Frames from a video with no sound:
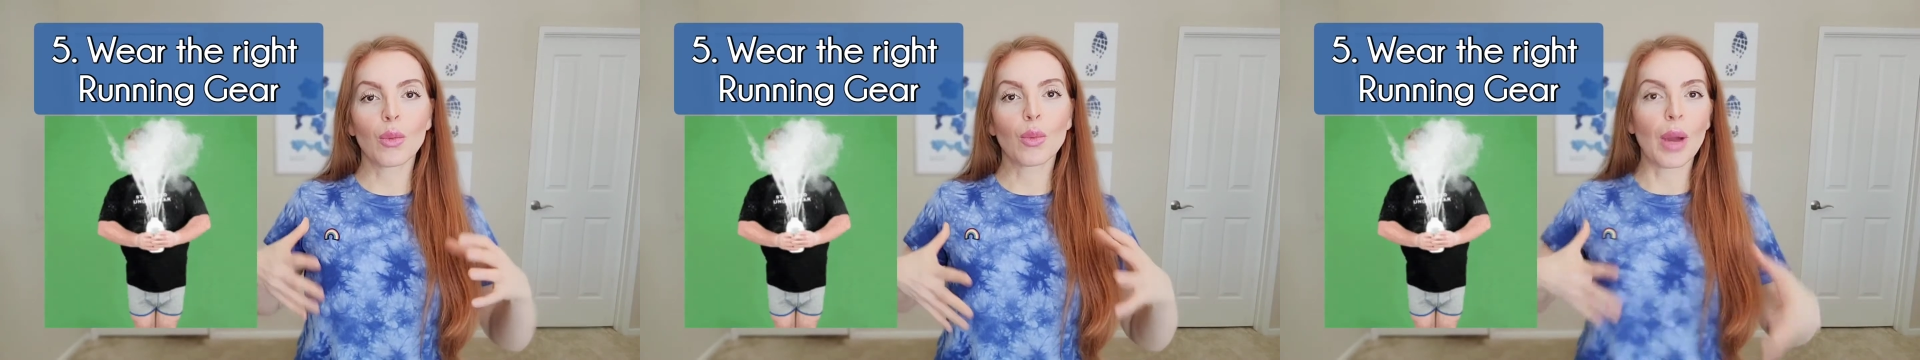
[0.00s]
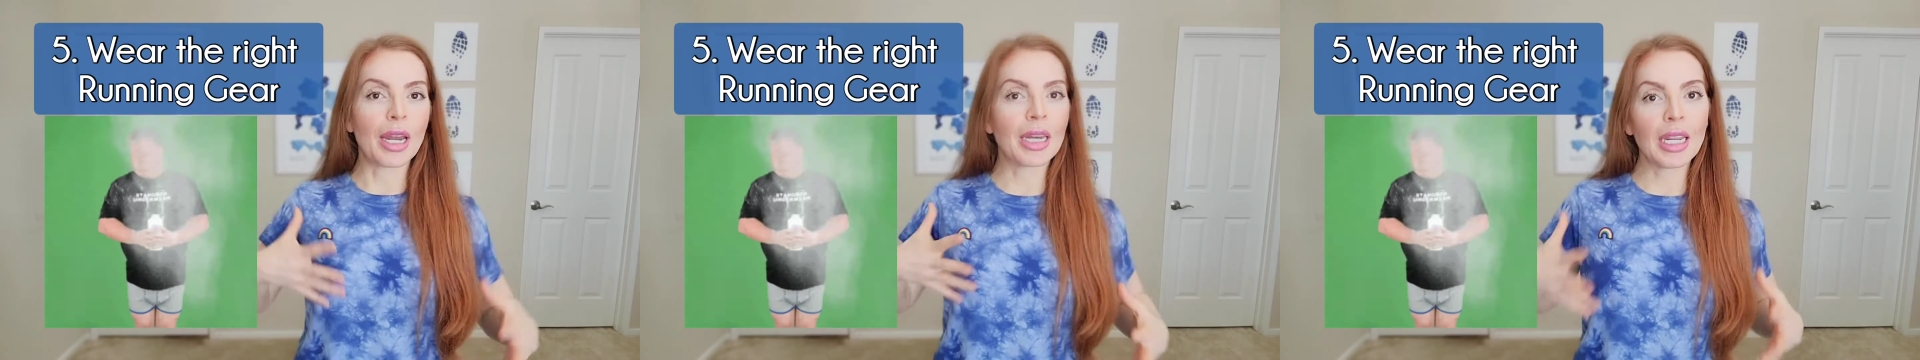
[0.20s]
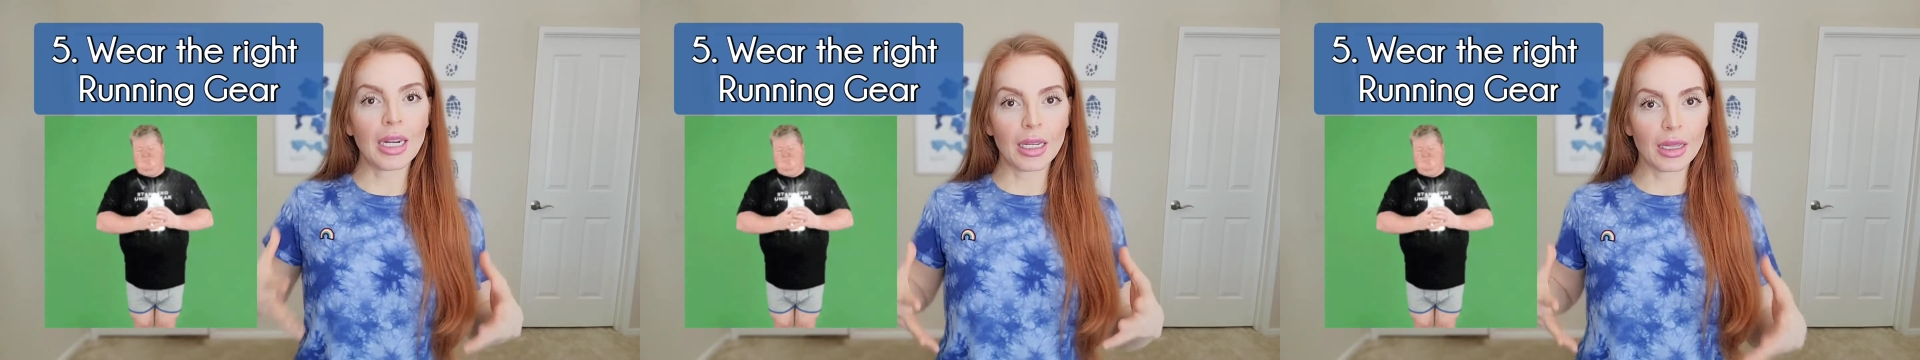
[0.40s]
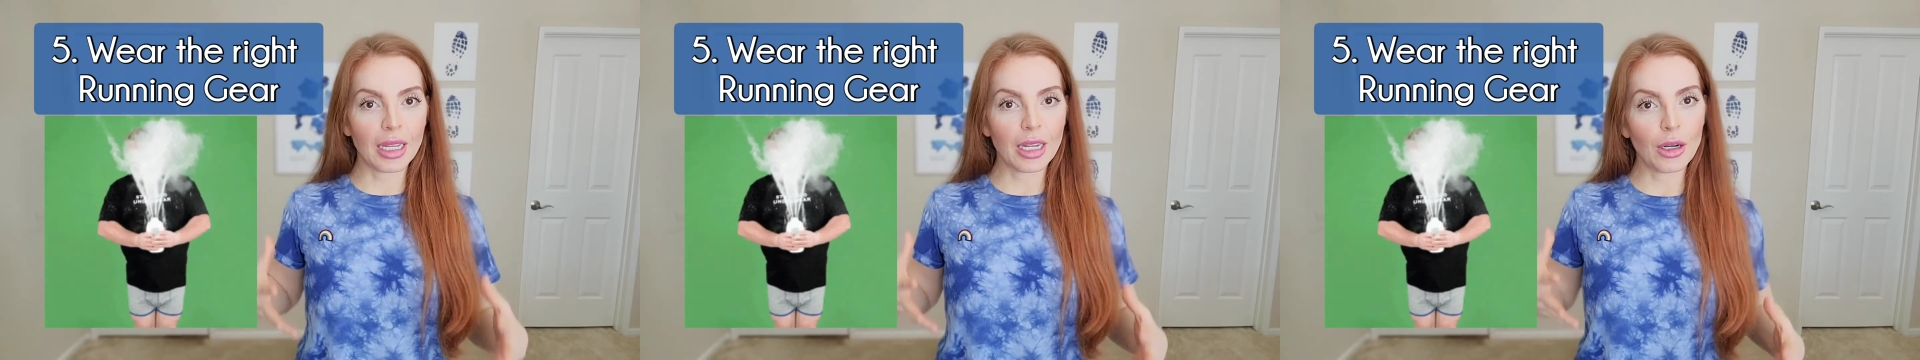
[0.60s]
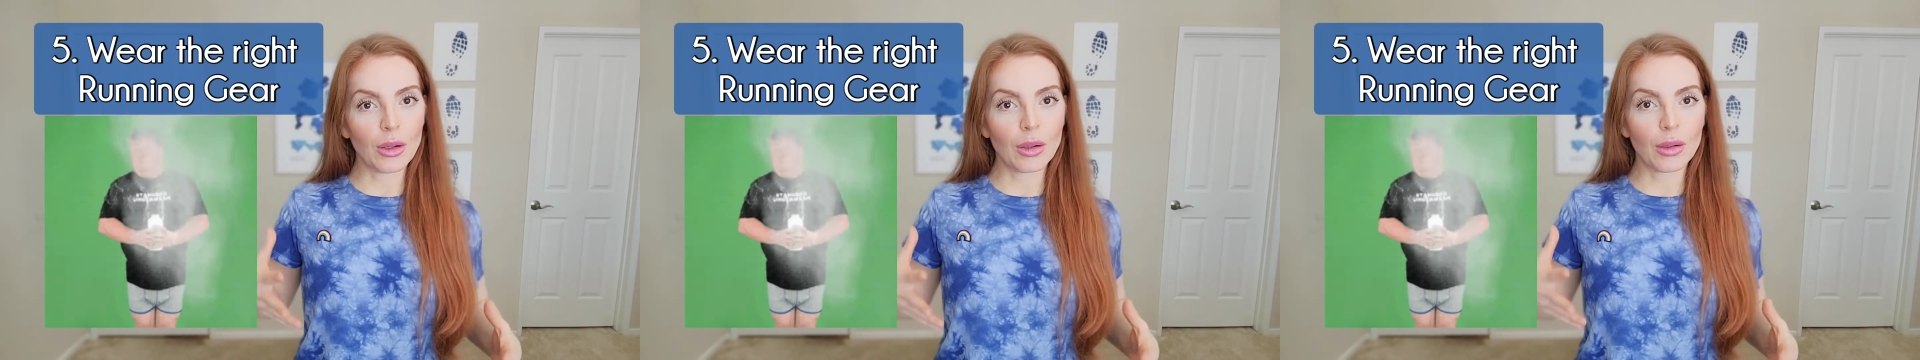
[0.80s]
running a
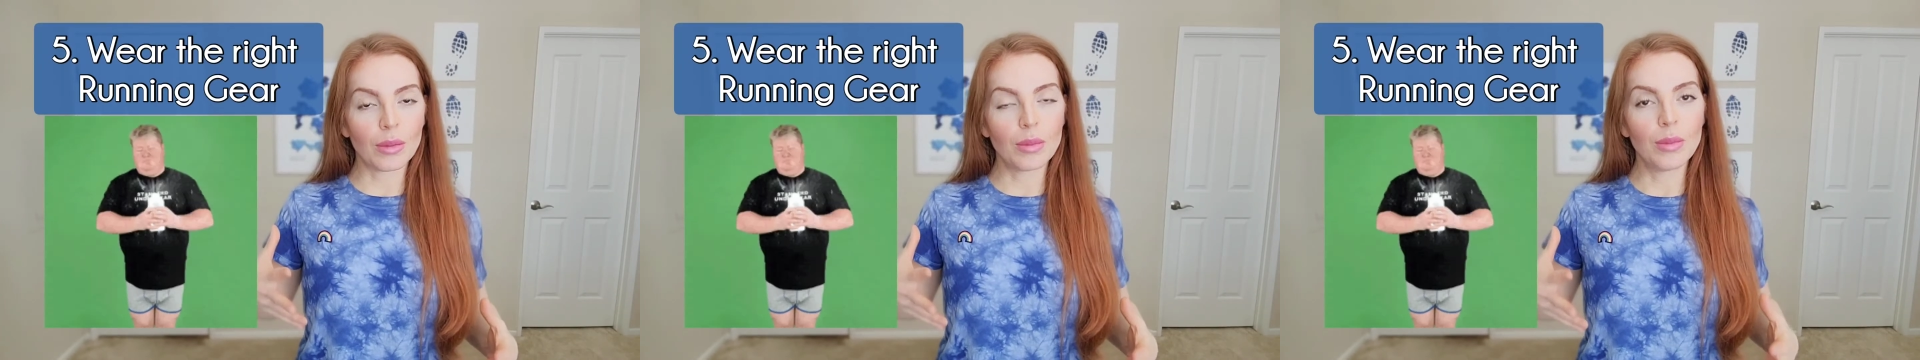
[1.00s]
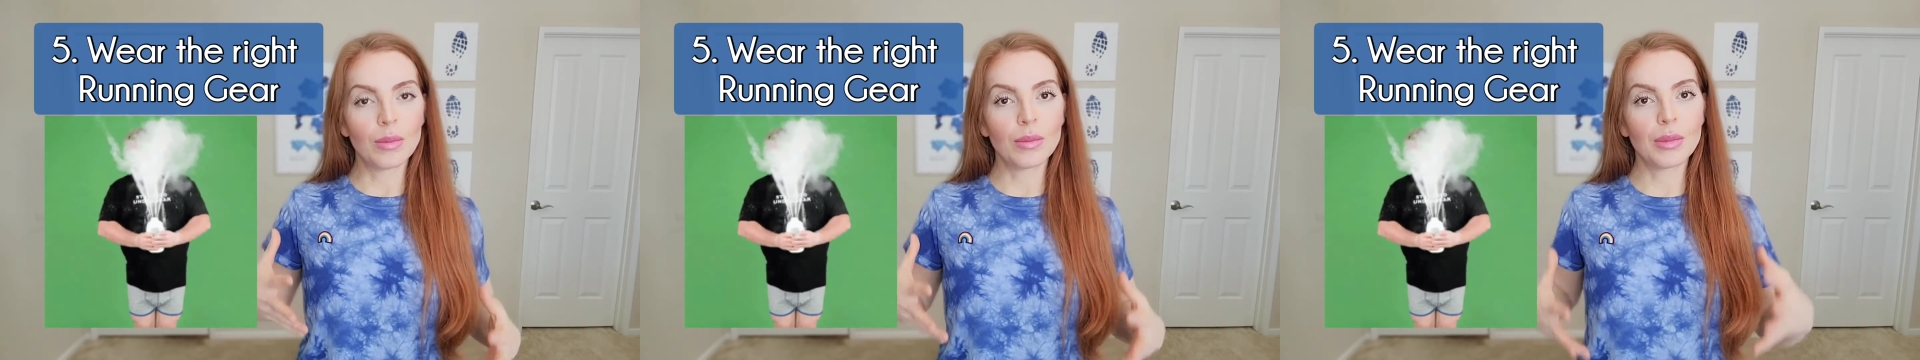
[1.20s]
little